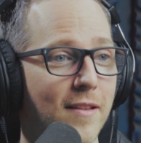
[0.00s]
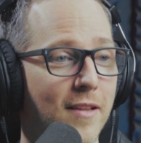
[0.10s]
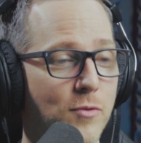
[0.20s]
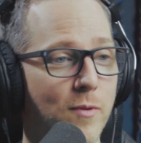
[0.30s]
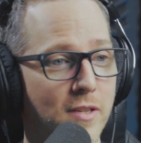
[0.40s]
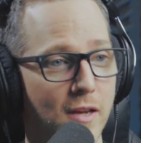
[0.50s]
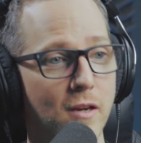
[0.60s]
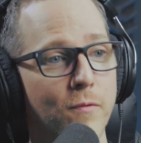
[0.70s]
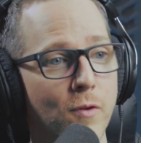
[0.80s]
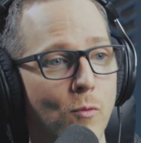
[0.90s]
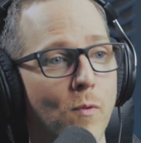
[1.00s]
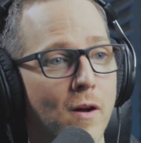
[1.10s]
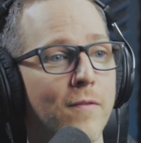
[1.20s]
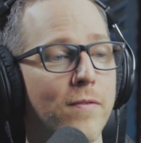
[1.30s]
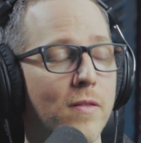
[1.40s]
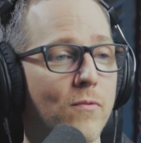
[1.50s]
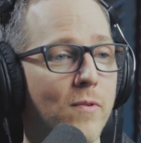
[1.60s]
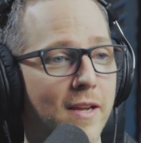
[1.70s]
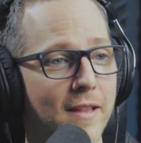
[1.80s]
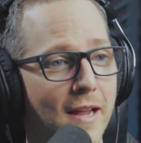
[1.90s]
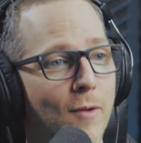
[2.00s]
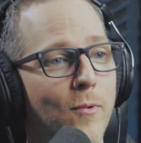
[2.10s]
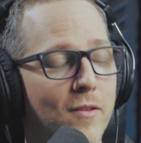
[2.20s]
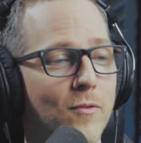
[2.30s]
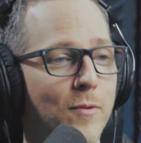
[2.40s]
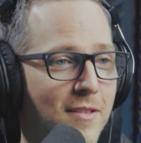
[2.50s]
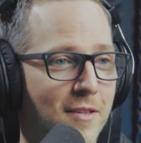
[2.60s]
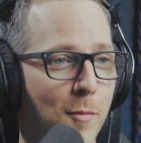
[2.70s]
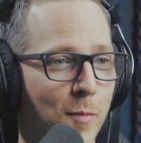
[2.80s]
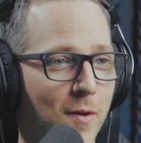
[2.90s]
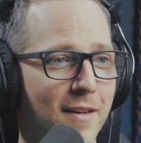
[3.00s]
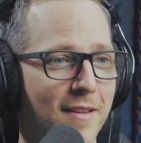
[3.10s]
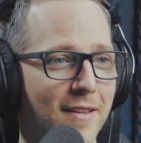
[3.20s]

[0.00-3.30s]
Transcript: This was interview 1 of 3 that I went through with this company.